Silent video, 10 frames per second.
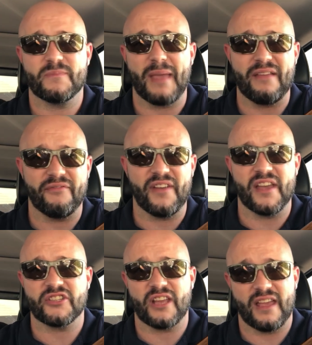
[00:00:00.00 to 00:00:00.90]
bait
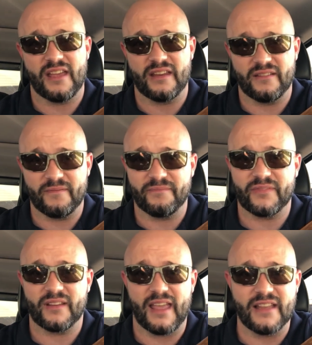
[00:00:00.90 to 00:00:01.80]
fish and
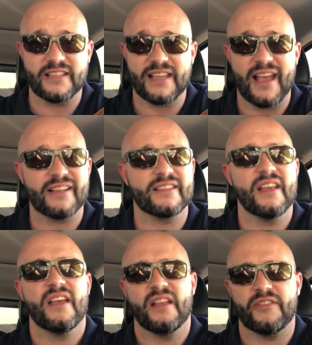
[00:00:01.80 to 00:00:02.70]
insects,
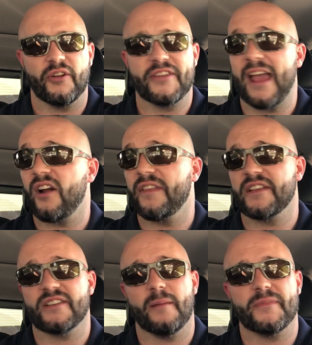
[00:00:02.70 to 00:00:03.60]
they'll tear
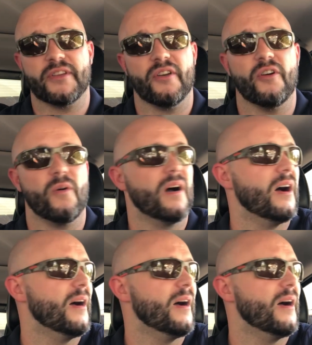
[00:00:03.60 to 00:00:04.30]
this up too.